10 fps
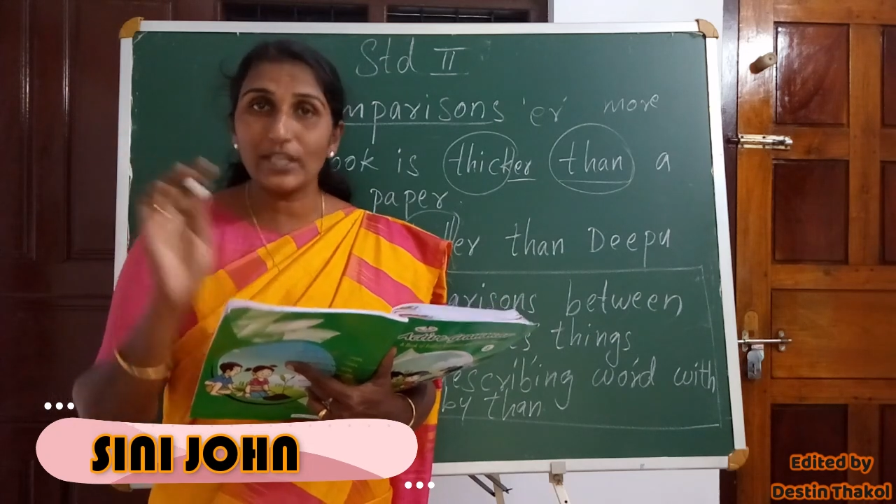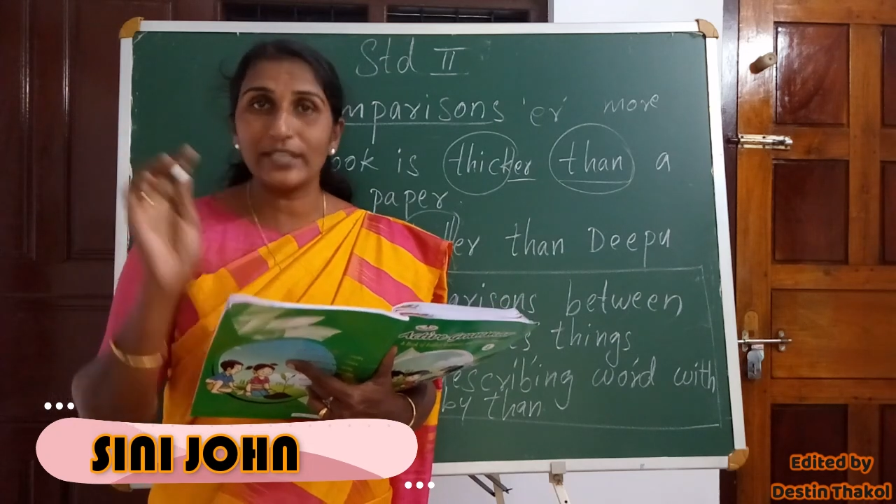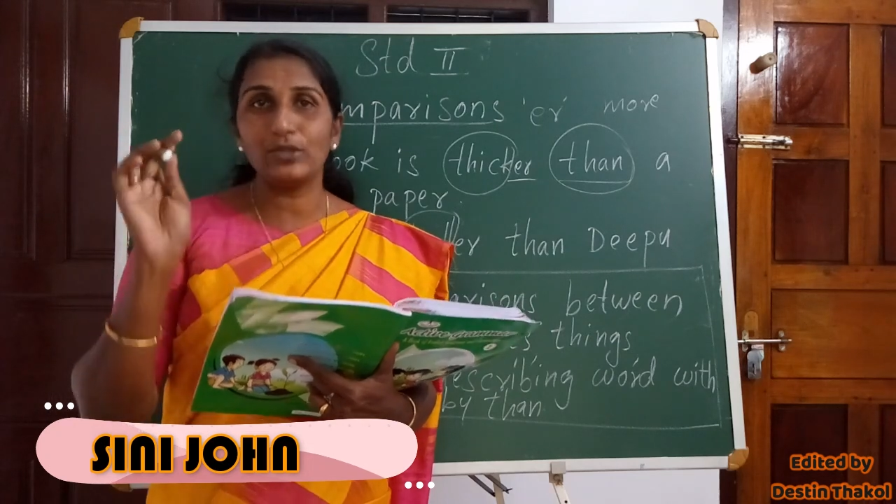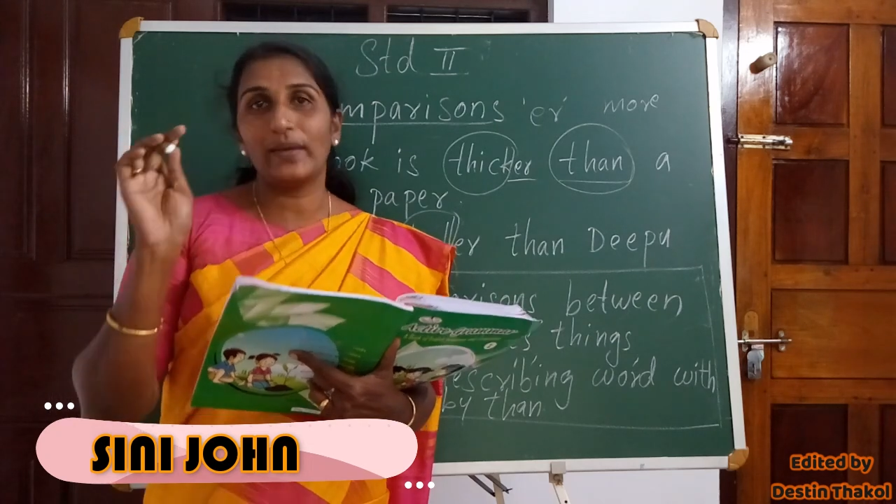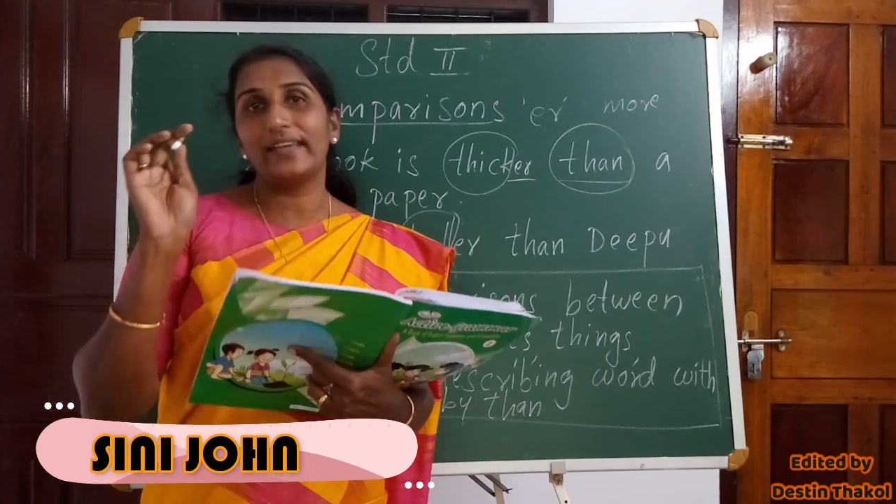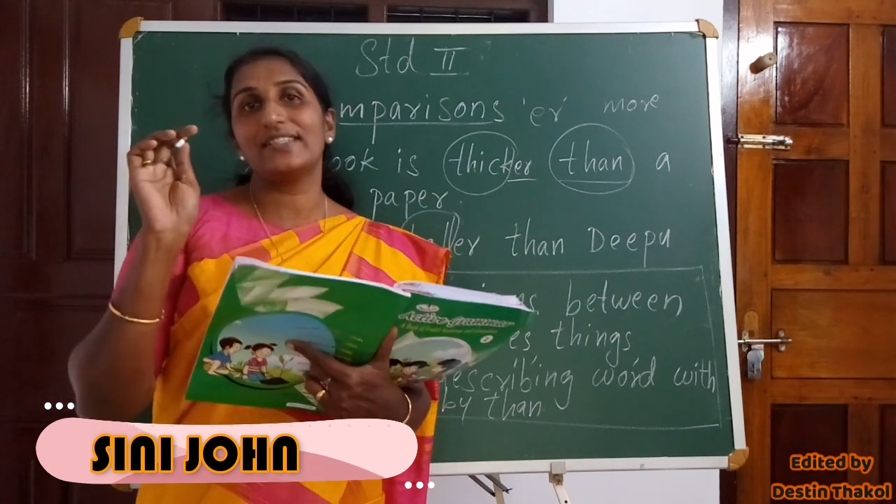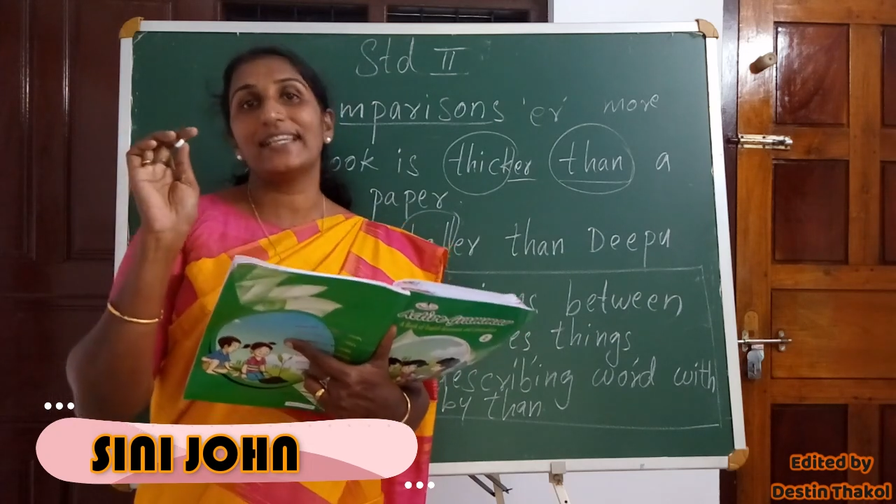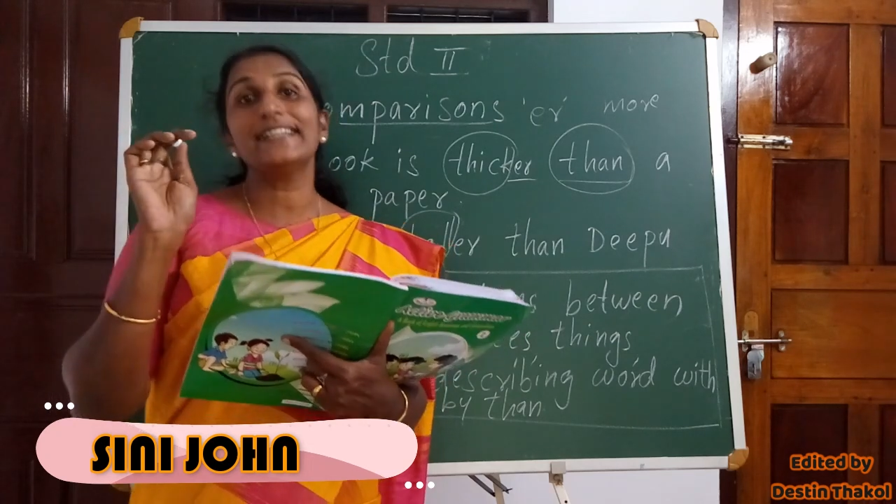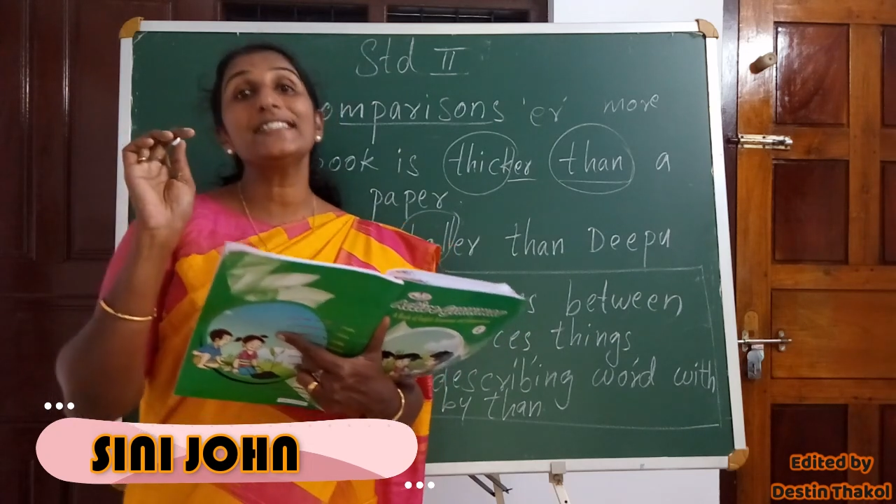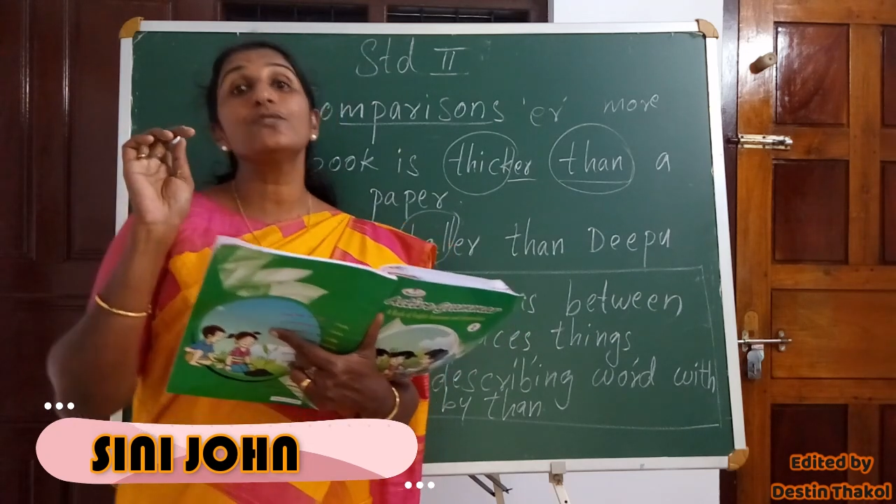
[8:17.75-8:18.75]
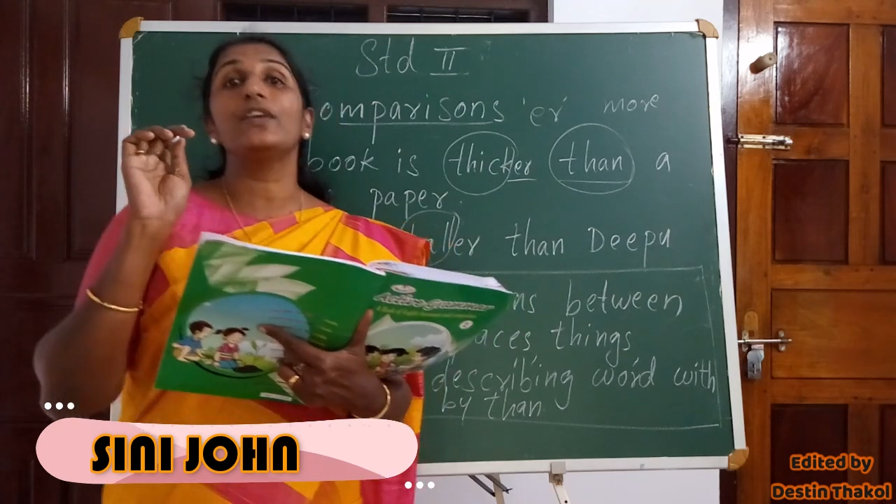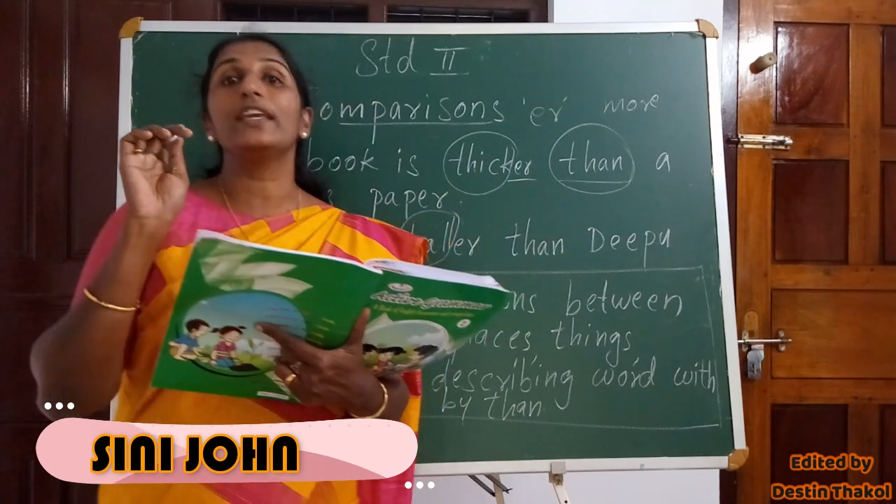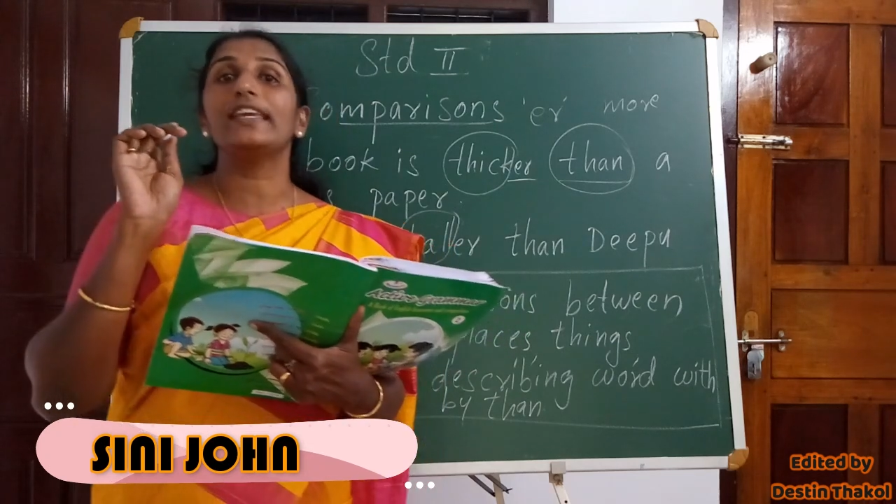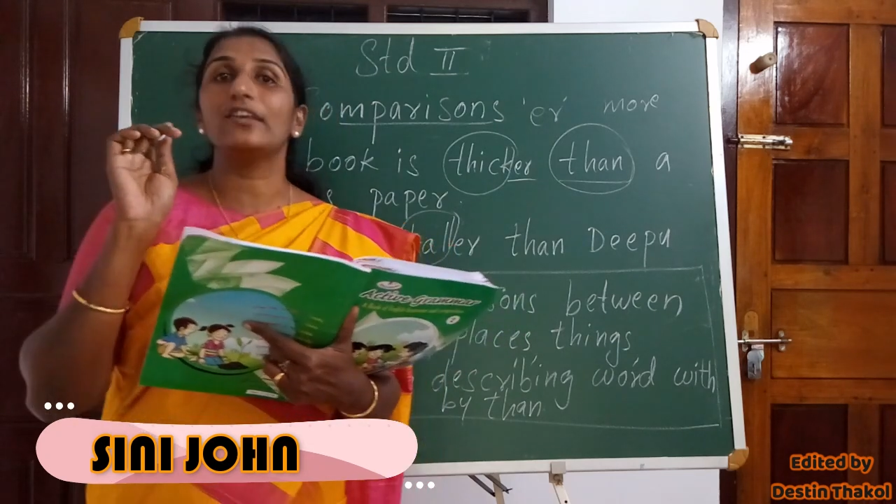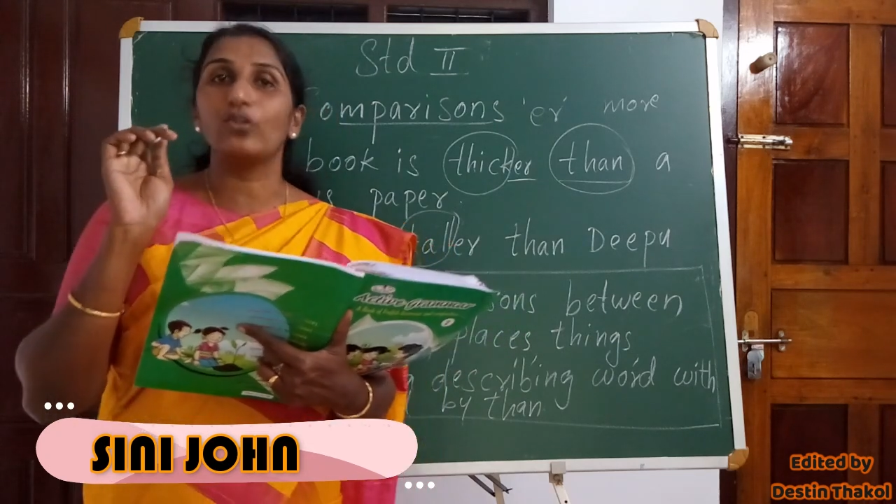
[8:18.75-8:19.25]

situations we